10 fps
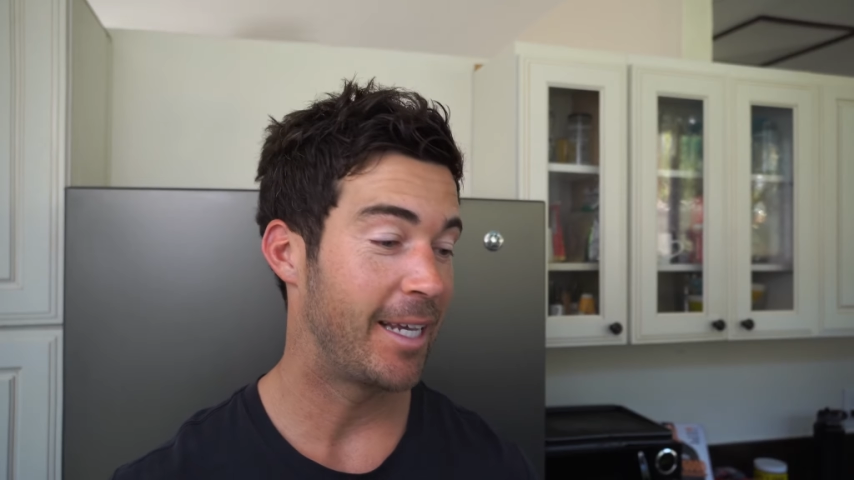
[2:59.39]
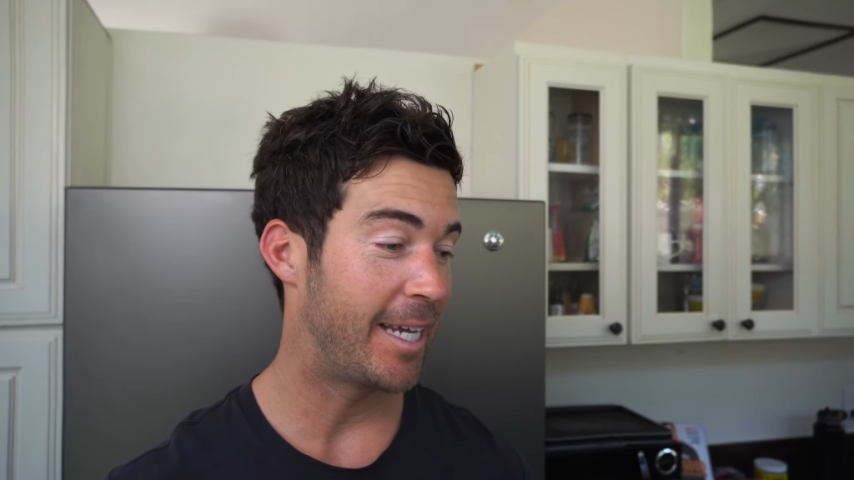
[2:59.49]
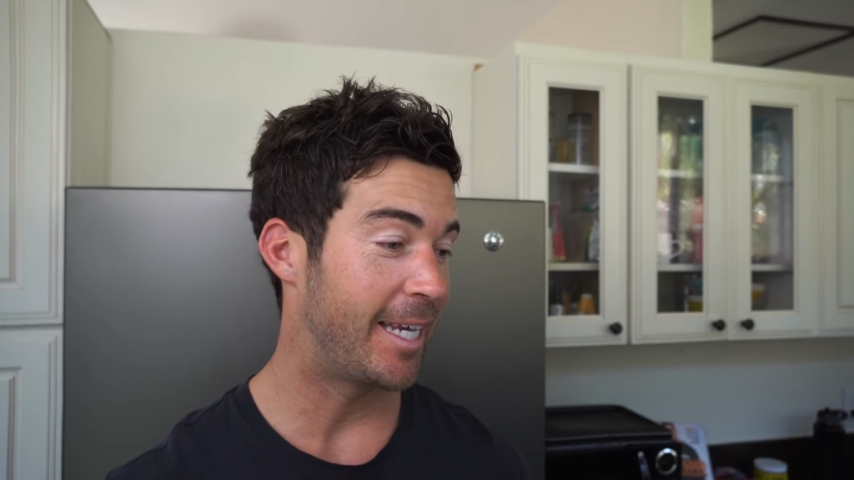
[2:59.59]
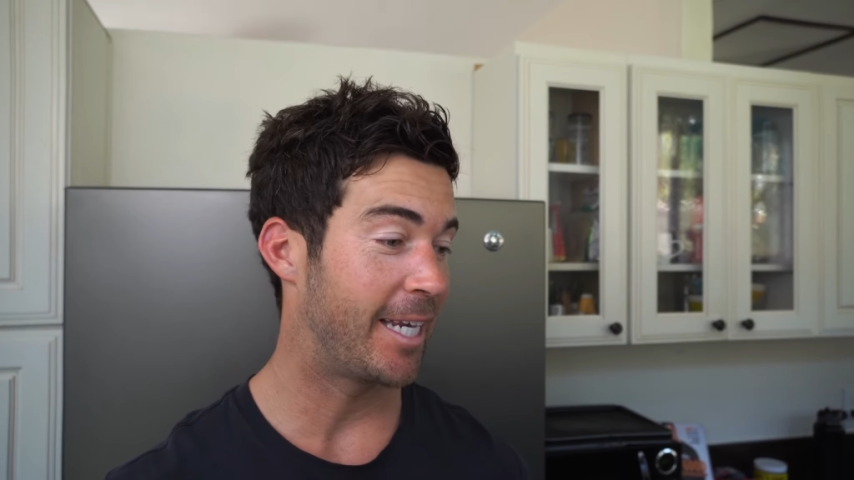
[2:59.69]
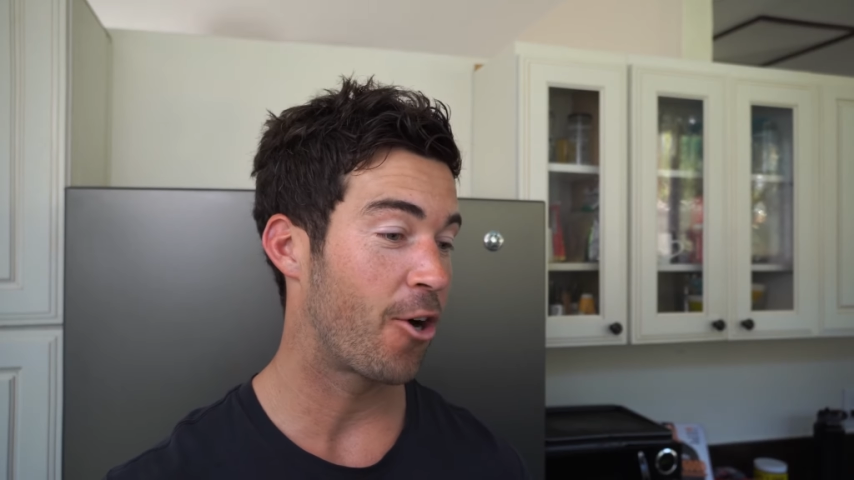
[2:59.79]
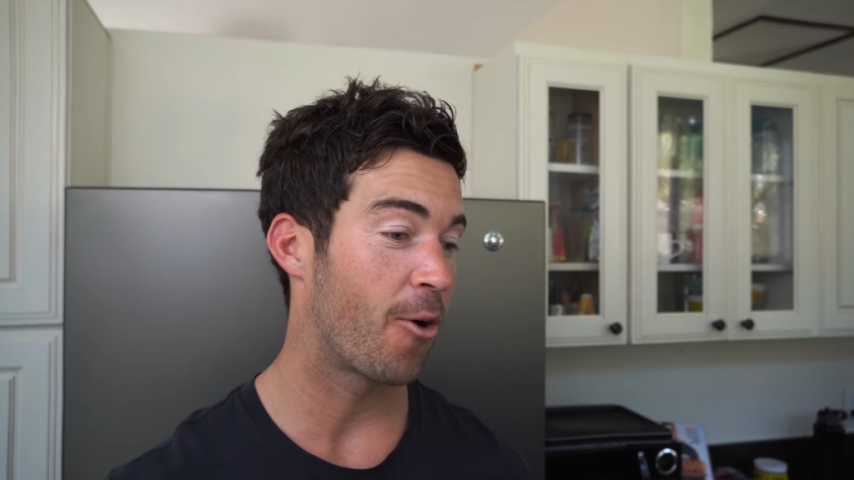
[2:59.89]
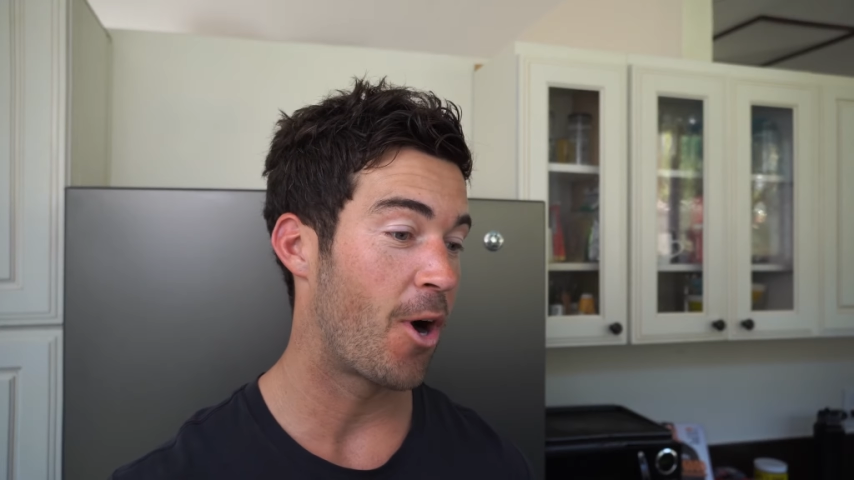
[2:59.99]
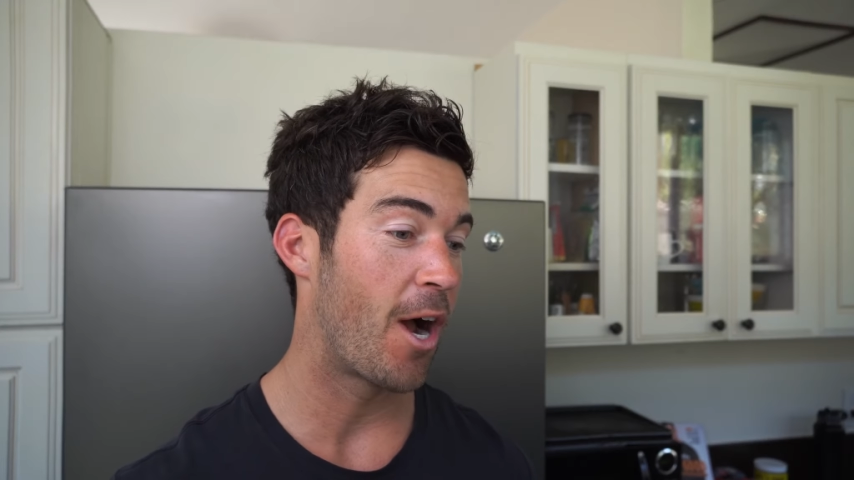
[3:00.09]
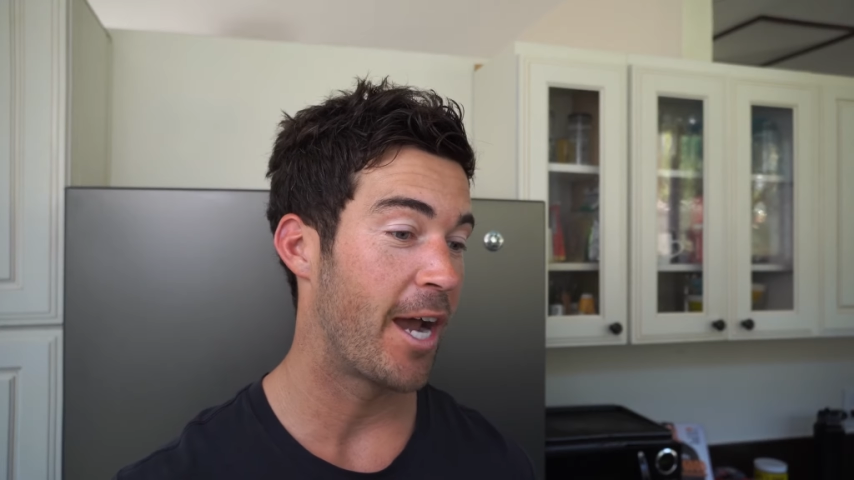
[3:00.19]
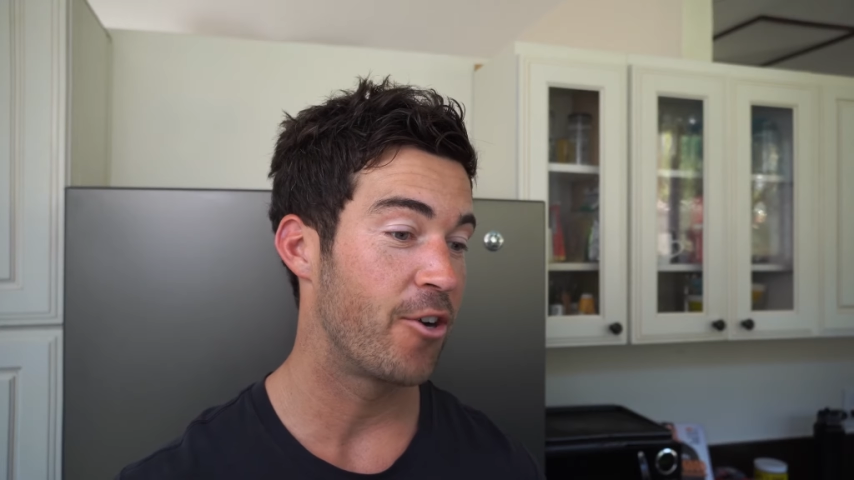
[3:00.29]
eating
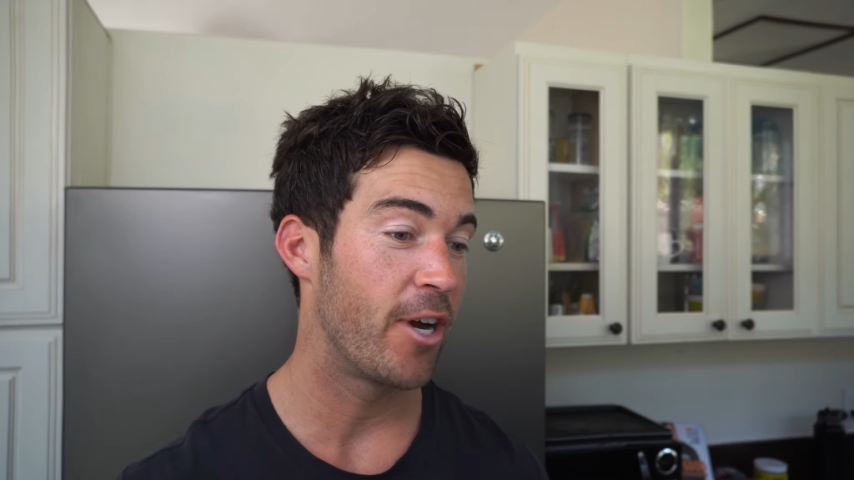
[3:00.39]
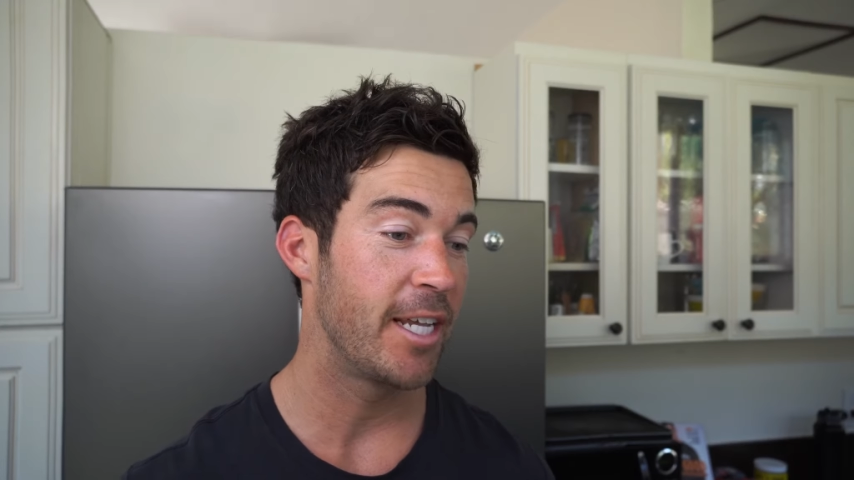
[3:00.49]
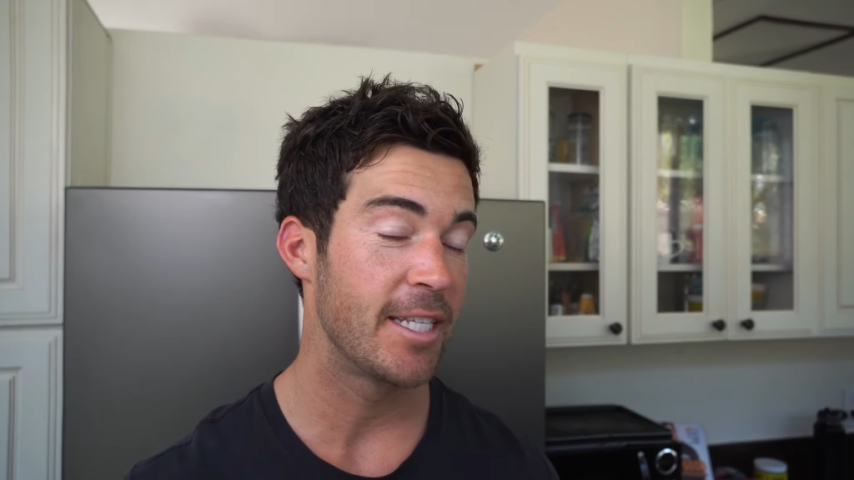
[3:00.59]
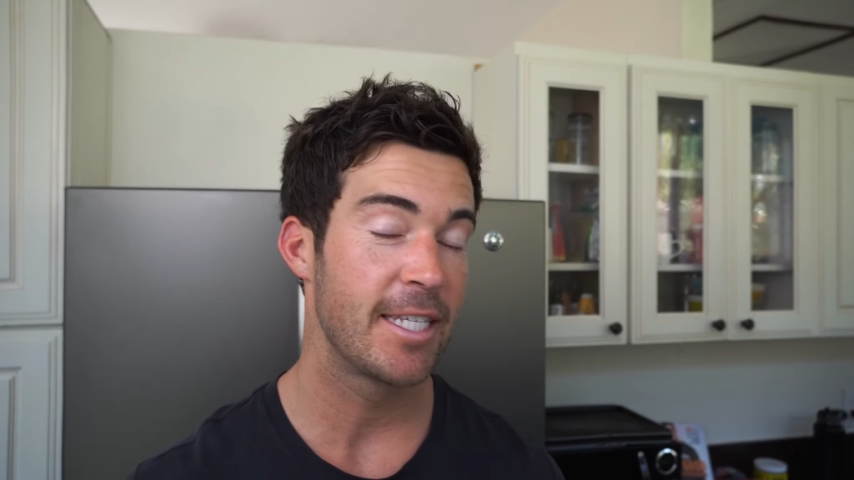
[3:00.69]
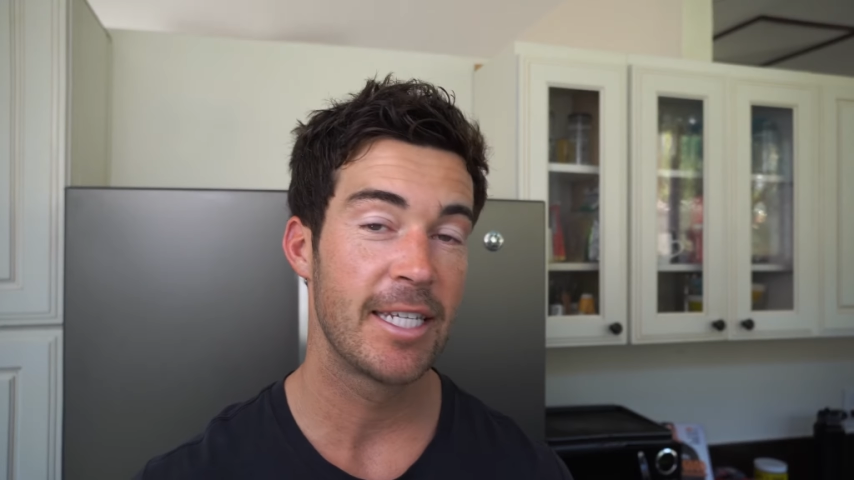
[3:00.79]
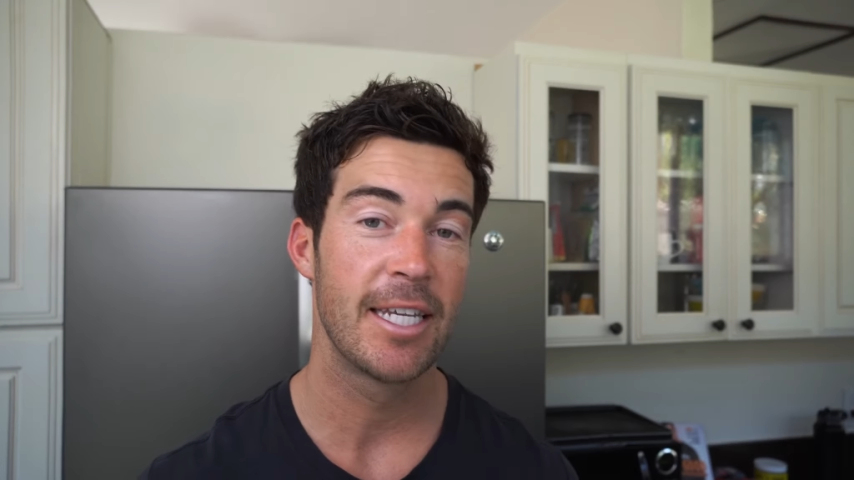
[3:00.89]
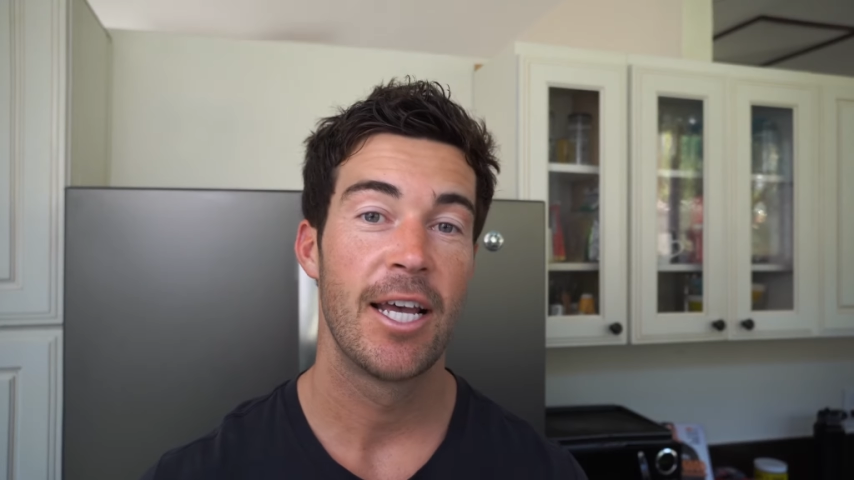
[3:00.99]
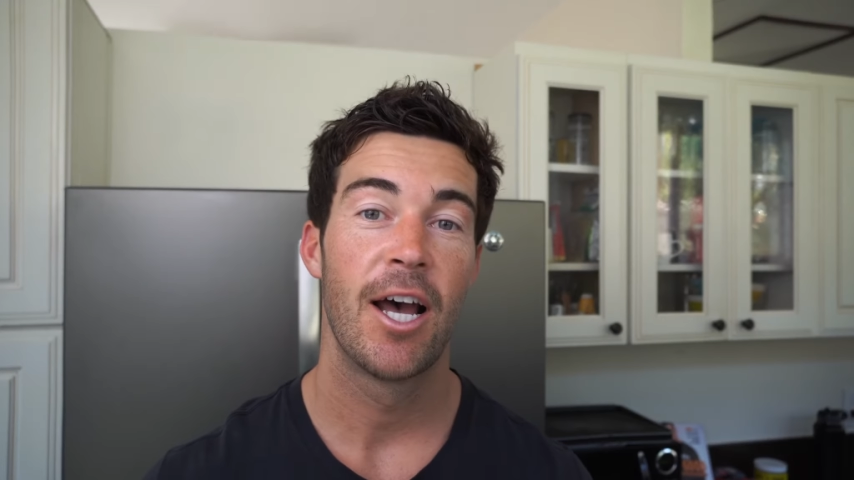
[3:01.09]
carbohydrates